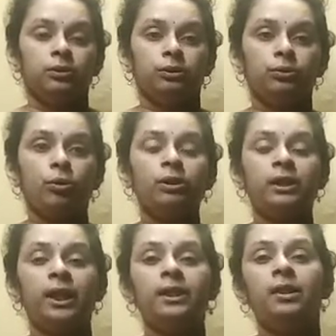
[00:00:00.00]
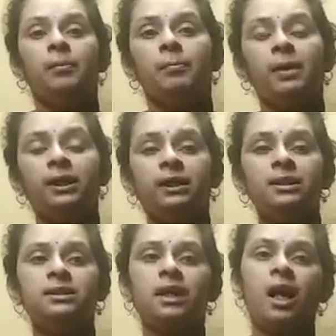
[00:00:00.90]
You know that
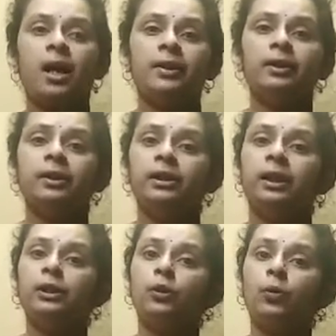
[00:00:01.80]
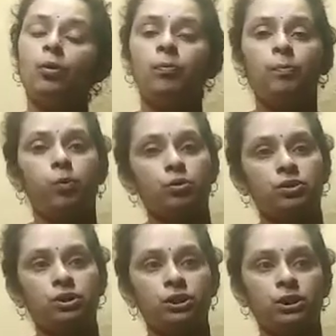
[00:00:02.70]
metals are
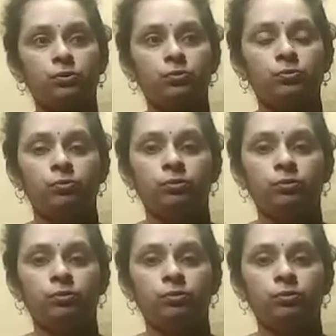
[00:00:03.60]
electropositive.